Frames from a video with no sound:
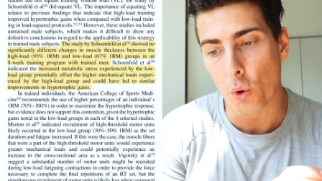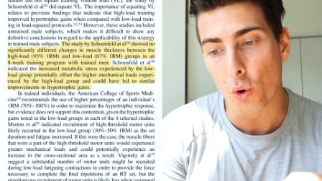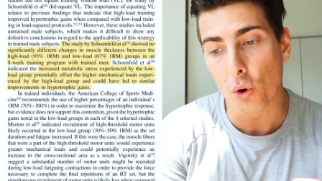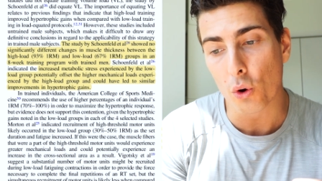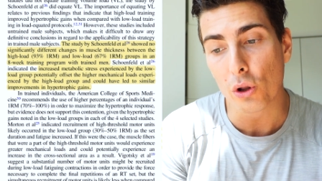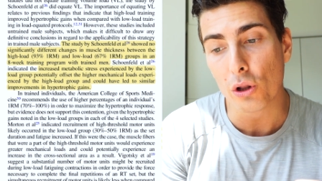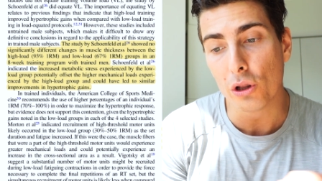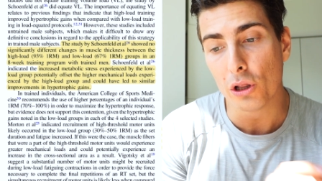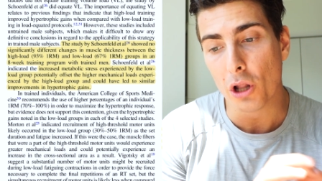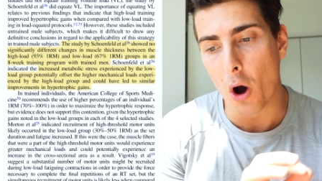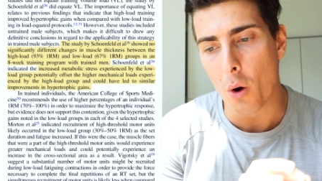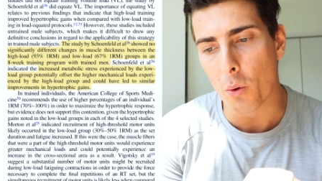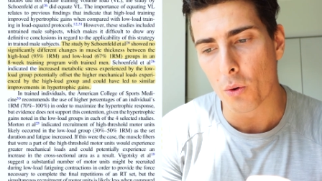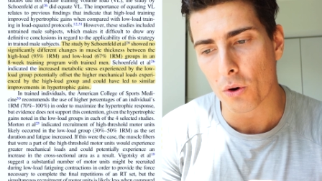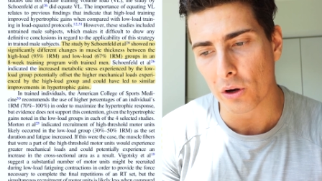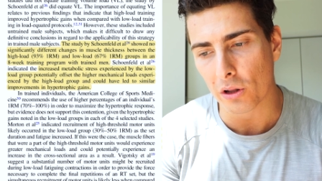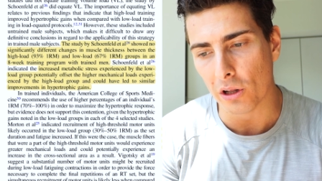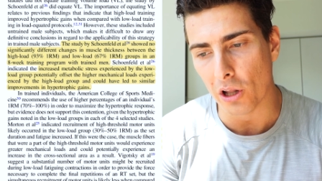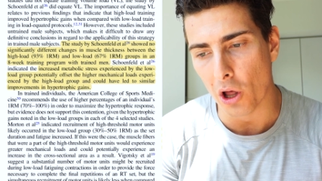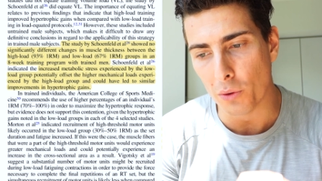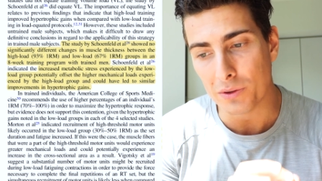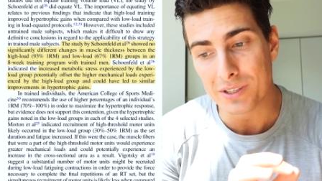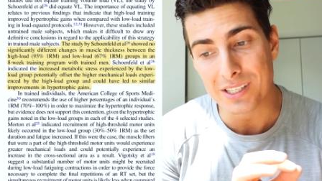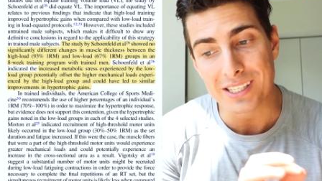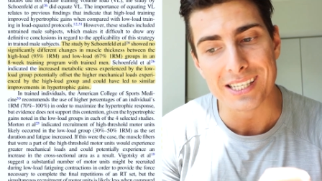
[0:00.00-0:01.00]
or lower
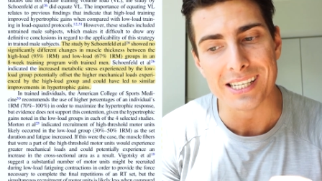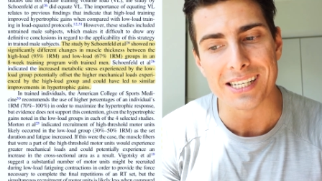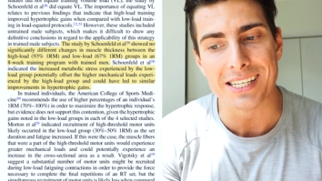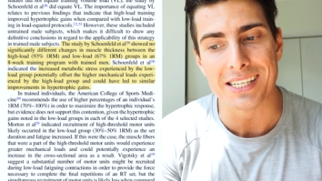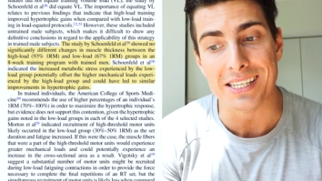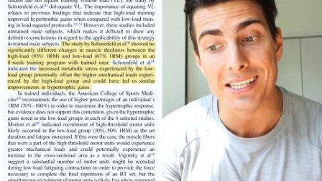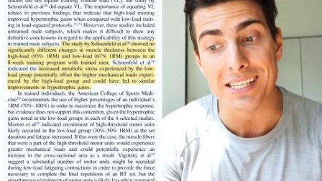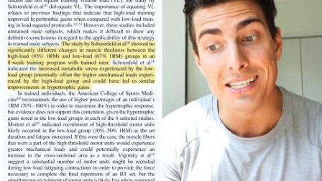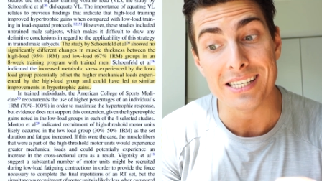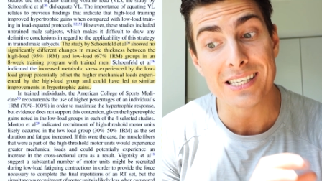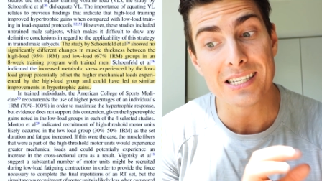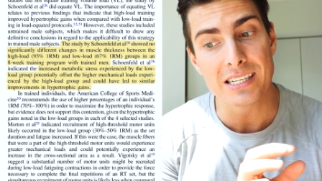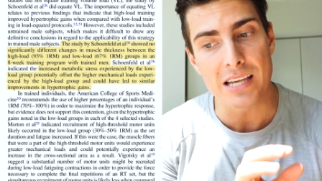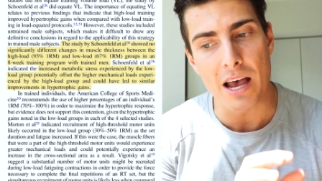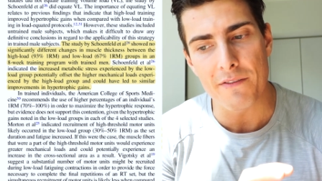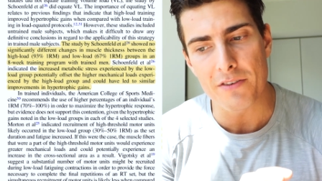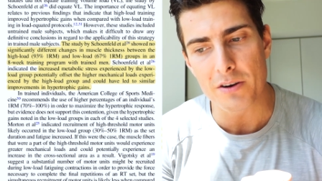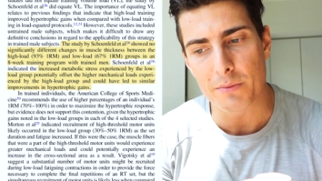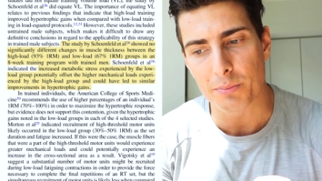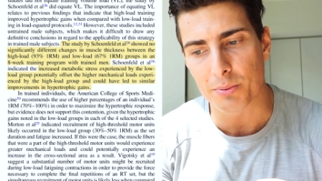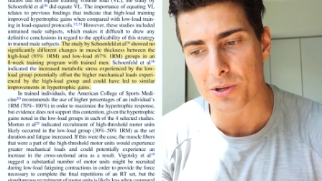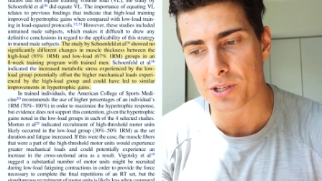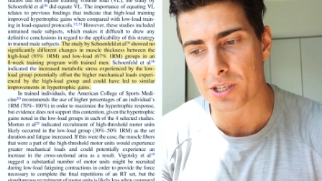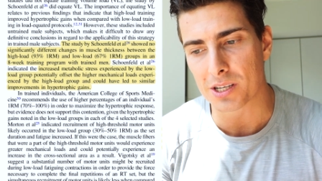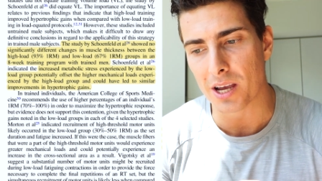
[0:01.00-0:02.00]
loads,
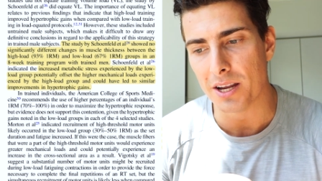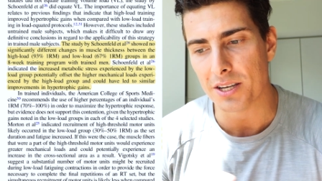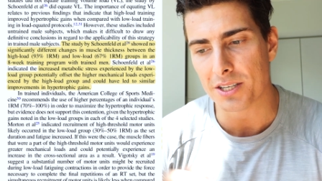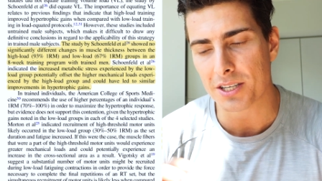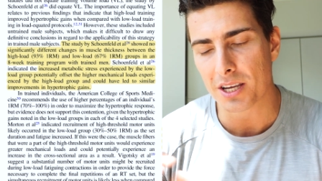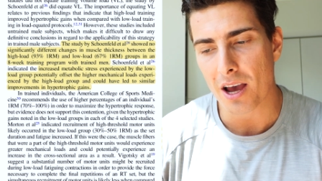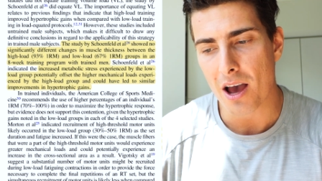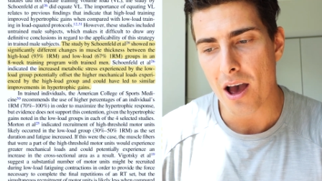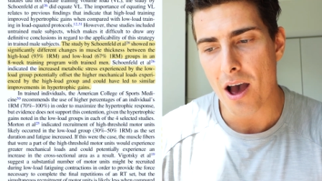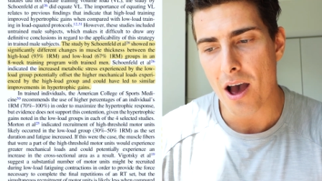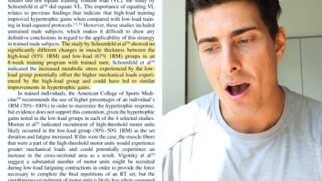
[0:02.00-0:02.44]
67%